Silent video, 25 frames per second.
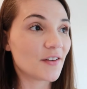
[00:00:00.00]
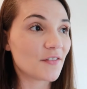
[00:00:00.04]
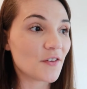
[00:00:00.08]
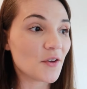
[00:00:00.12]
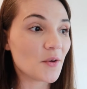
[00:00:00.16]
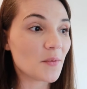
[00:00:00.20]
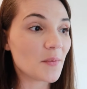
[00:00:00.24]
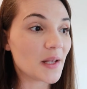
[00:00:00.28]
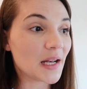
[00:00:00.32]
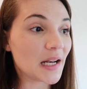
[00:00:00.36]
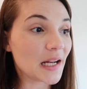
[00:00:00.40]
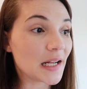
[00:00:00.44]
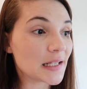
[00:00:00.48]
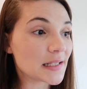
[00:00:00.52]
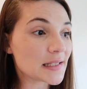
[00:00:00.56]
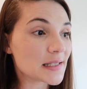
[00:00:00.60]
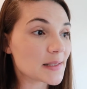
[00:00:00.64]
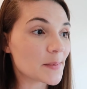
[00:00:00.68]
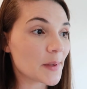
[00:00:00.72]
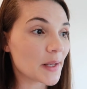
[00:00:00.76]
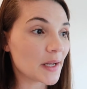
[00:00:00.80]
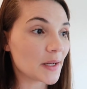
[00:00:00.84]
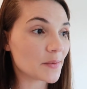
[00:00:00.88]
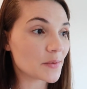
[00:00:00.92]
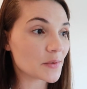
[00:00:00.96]
a few minutes,
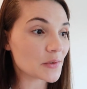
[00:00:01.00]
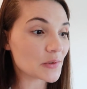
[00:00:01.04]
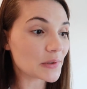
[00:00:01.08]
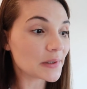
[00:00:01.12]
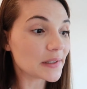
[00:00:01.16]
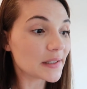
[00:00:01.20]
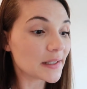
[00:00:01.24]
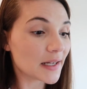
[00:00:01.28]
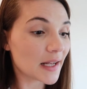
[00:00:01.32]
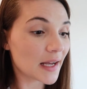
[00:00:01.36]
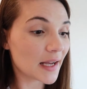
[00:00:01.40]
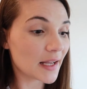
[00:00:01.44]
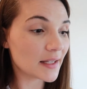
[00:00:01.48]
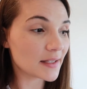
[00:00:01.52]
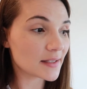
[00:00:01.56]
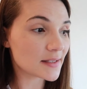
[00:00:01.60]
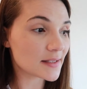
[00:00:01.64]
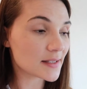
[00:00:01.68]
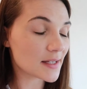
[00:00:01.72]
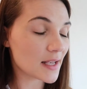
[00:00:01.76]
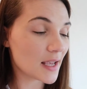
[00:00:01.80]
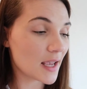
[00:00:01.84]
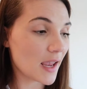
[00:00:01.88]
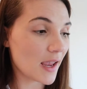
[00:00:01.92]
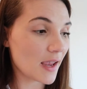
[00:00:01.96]
but it was really
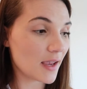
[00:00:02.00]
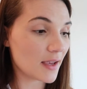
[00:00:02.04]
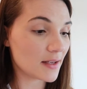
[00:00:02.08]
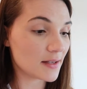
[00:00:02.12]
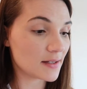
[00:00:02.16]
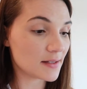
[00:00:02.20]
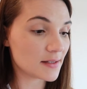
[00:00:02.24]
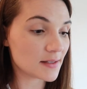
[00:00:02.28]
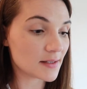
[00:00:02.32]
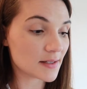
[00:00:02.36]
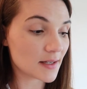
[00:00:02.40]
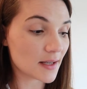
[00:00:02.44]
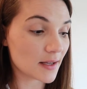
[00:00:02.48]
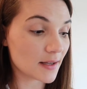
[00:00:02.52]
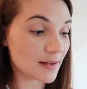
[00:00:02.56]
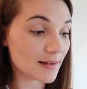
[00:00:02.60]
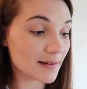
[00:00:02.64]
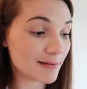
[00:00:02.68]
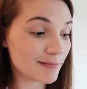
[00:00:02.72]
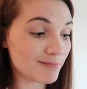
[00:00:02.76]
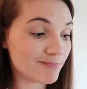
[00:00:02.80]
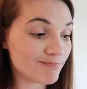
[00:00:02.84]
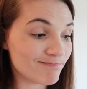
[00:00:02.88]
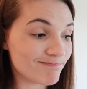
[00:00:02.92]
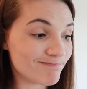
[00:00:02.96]
nice. And
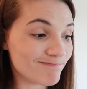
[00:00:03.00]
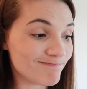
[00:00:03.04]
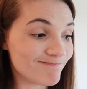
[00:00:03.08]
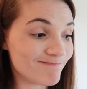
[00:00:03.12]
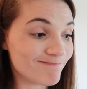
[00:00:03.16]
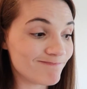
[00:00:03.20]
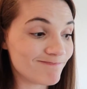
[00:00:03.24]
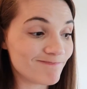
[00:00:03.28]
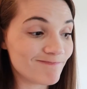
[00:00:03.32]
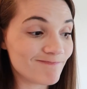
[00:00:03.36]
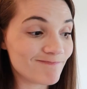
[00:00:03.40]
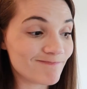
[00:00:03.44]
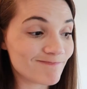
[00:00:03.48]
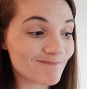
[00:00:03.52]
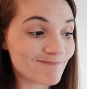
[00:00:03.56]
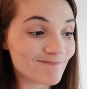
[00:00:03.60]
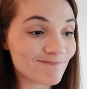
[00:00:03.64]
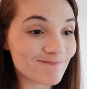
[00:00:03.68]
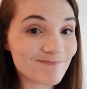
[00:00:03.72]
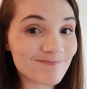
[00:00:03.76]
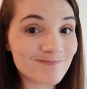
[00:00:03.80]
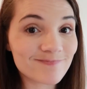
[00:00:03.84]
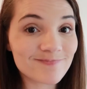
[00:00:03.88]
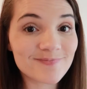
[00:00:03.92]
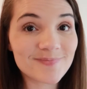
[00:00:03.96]
um,
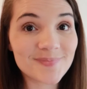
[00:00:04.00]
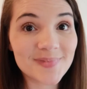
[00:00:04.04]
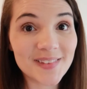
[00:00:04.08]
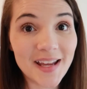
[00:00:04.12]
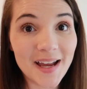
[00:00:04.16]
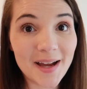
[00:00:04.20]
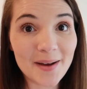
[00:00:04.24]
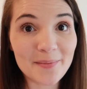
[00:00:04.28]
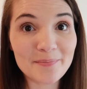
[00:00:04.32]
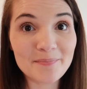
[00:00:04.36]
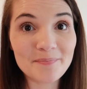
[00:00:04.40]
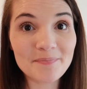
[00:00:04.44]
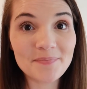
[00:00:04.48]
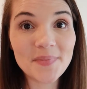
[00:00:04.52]
yeah.